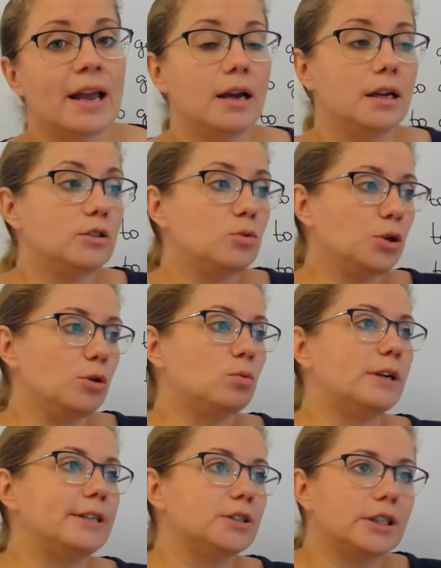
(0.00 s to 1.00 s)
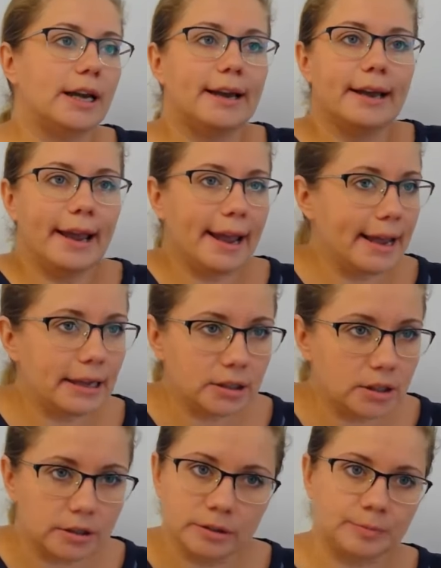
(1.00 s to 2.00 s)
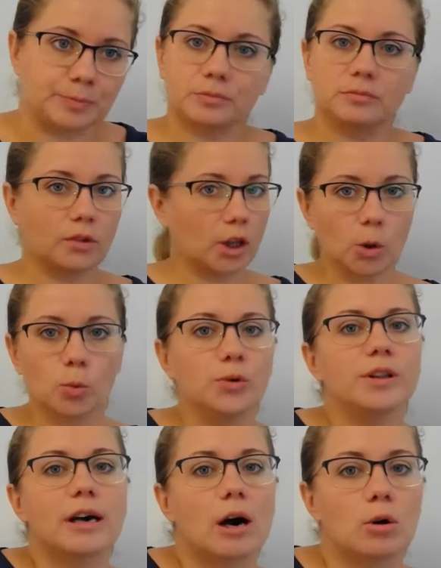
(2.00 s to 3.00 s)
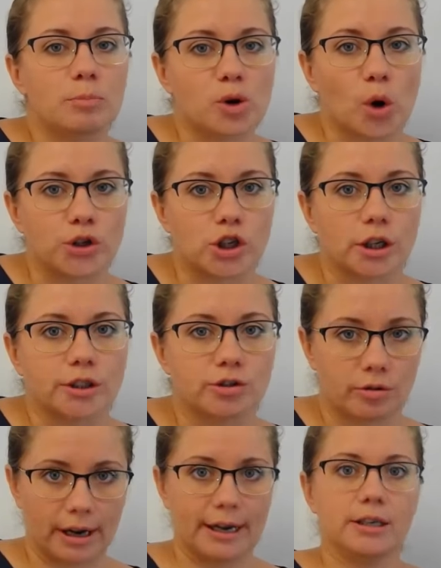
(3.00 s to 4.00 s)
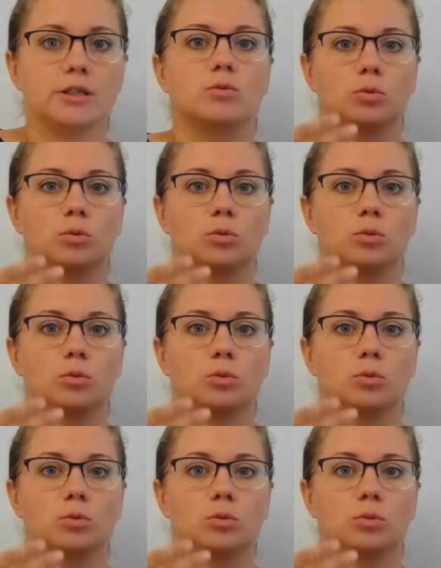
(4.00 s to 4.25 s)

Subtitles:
And we went ahead with our project, right?